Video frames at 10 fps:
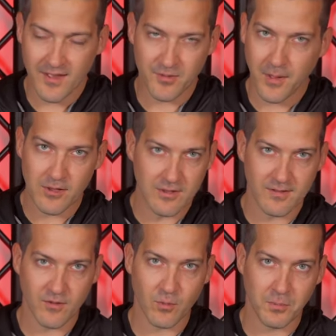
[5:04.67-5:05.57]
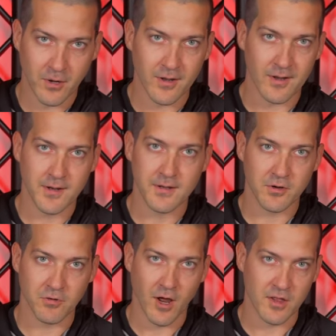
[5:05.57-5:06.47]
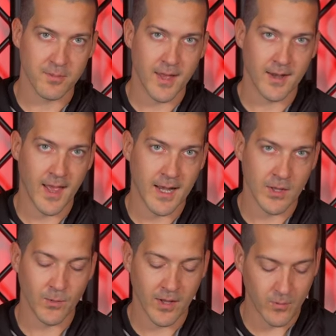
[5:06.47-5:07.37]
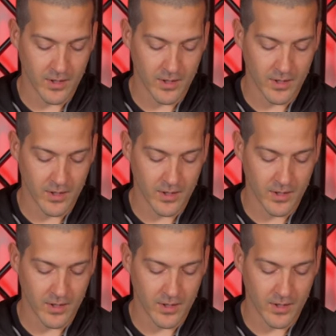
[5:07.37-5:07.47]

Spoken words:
especially since we're putting it into GarageBand anyway.